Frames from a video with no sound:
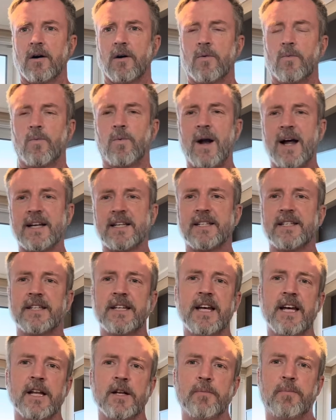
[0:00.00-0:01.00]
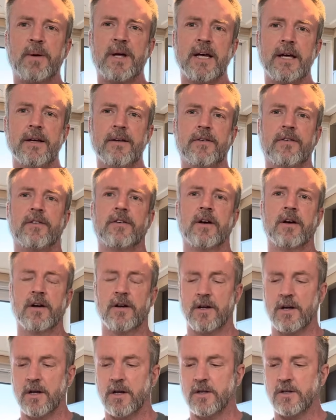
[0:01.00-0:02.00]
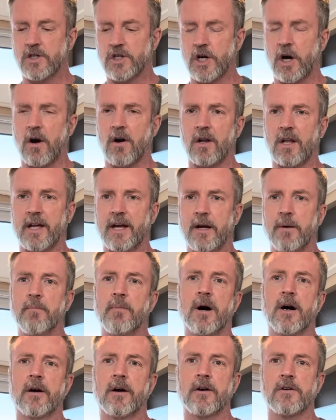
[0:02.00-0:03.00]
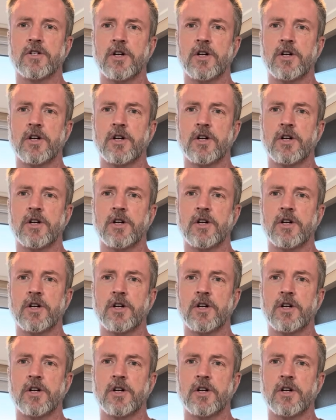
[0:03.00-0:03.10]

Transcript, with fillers: Rest in peace, Charlie Munger.